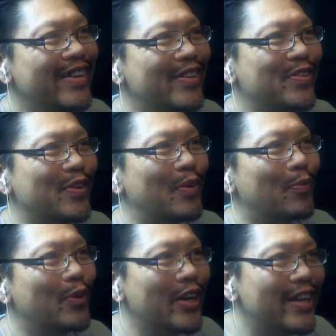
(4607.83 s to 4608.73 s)
Stuart
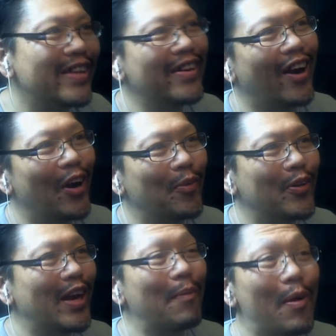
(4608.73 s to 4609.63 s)
Wood,
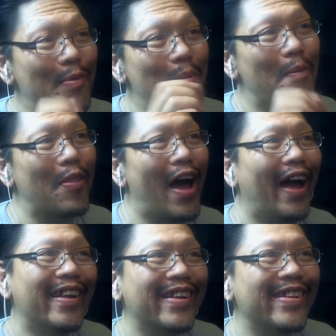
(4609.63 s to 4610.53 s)
Artwood. I want to remember
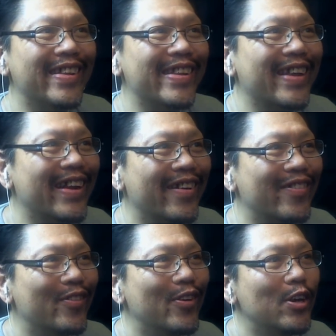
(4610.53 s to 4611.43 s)
that because that's kind of
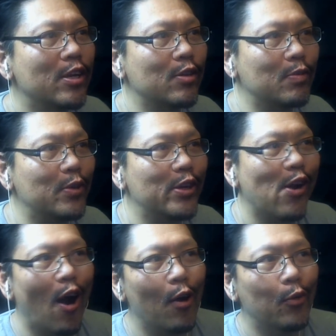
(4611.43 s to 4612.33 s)
cool. Stuart Wood,
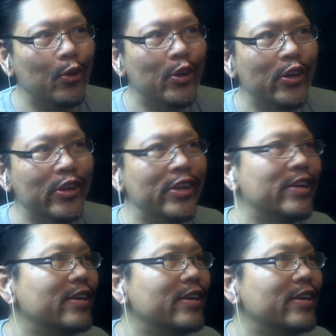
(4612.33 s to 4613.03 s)
Artwood.